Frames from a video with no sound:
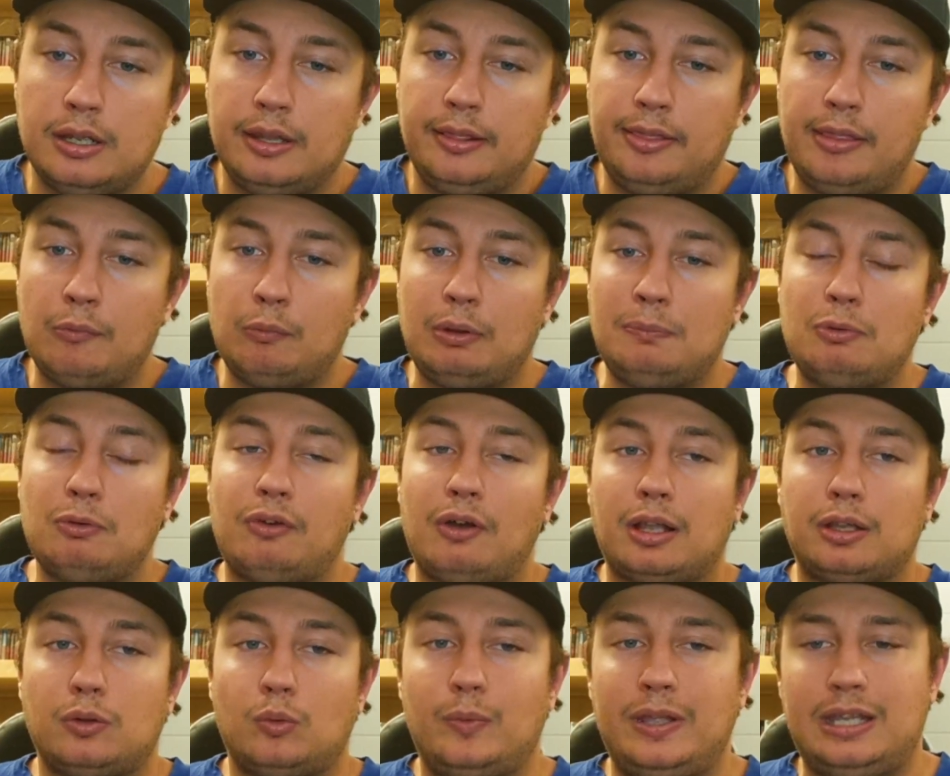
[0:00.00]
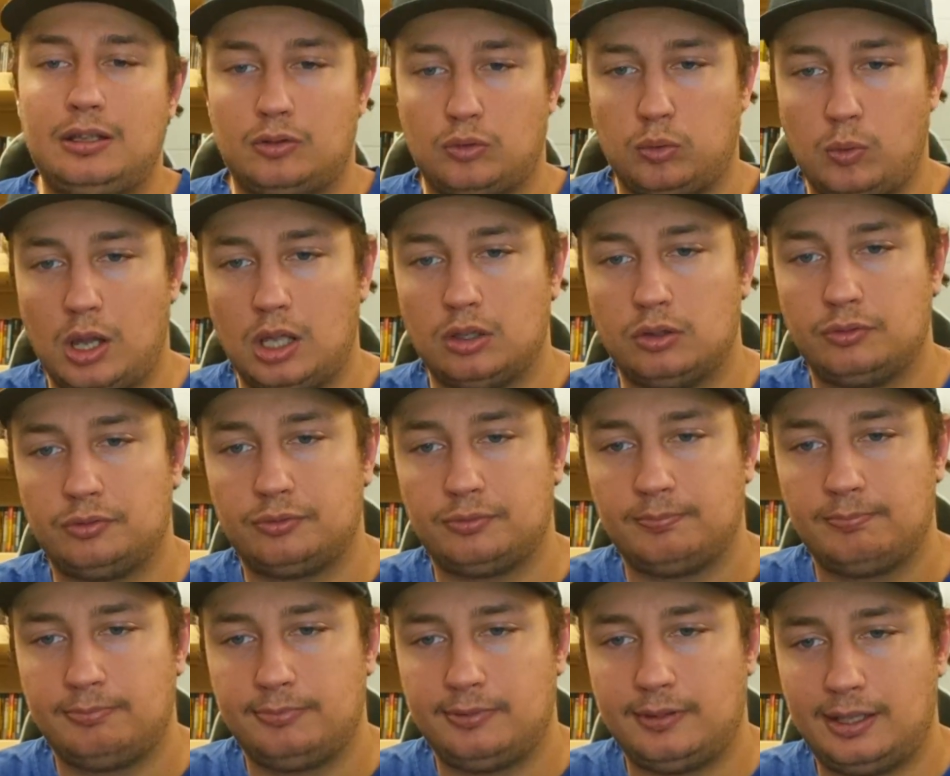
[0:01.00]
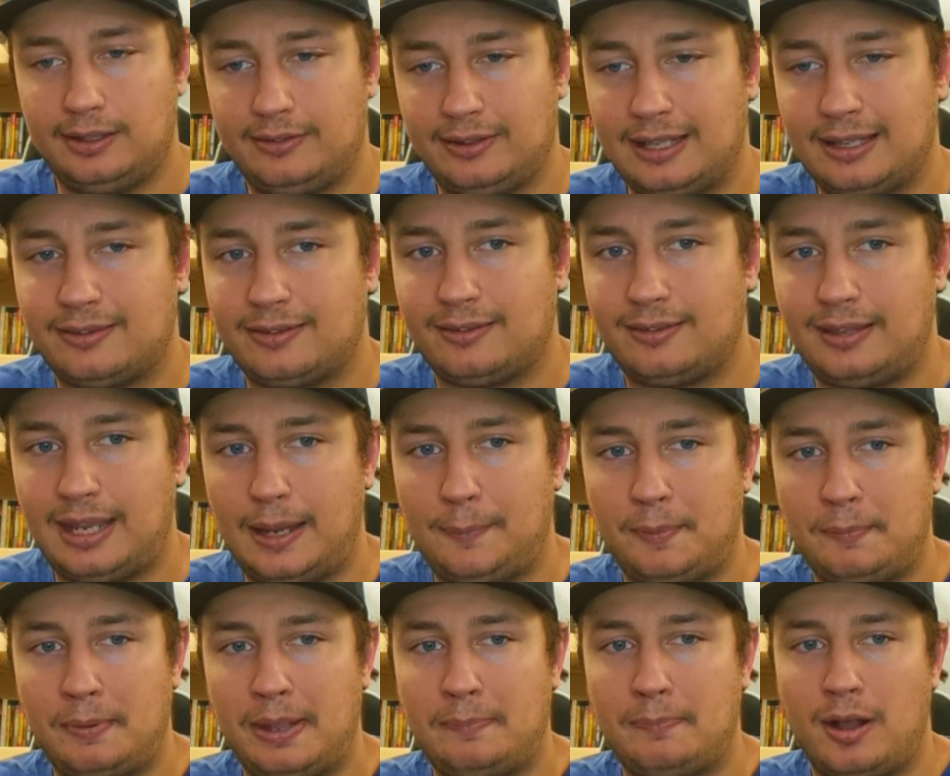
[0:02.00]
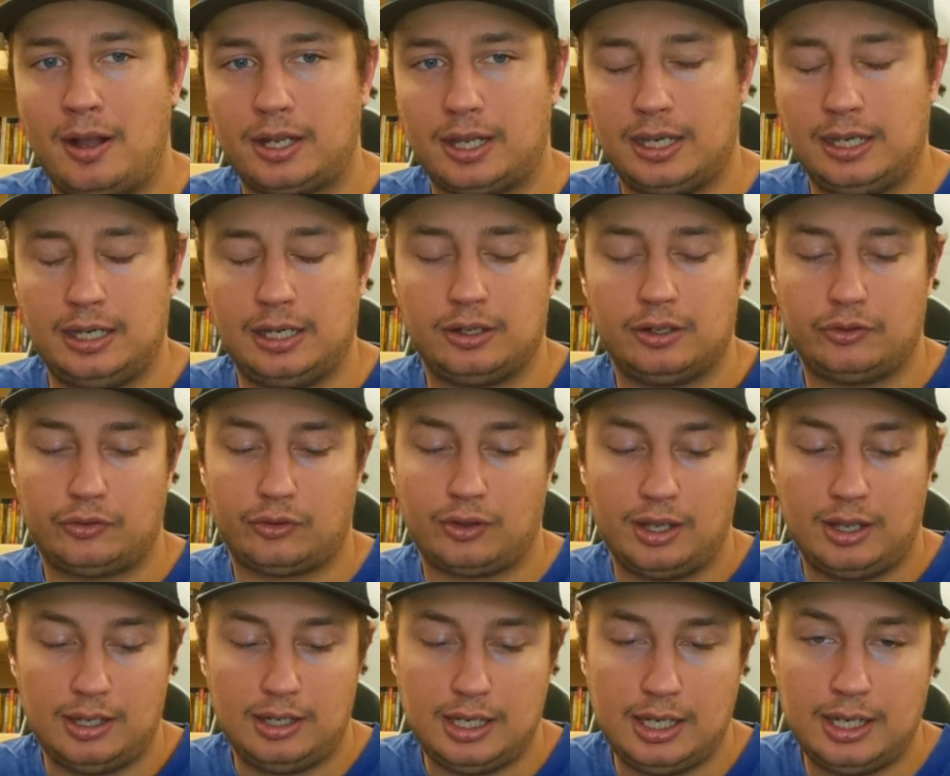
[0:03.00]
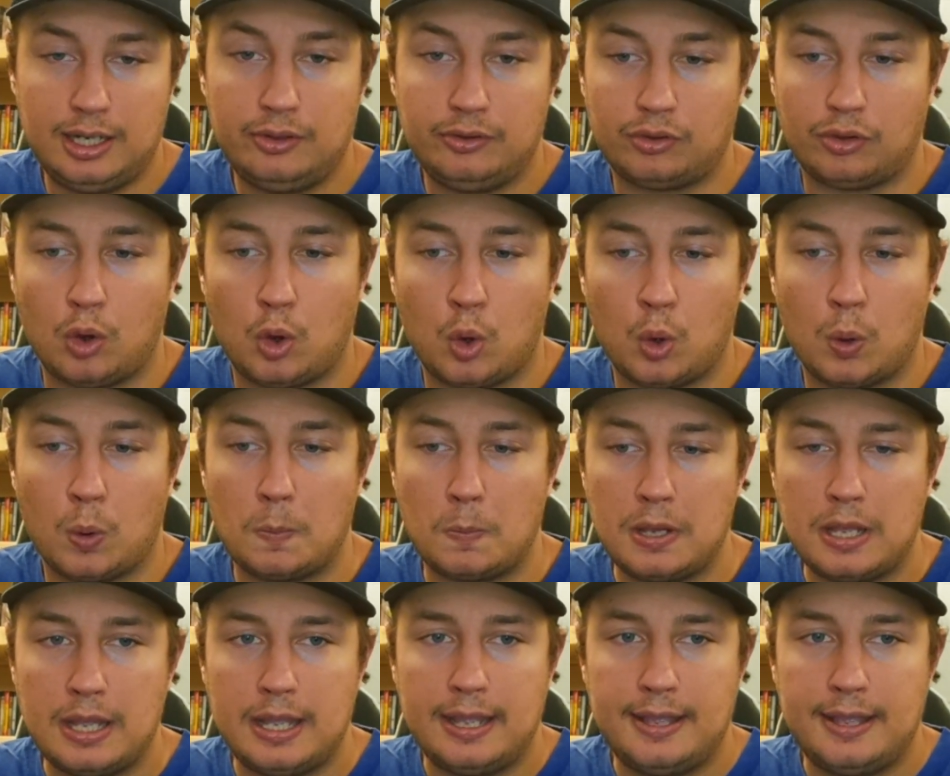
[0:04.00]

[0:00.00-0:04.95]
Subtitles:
Then we move on to week 12. It's against the Tampa Bay Buccaneers. It is home.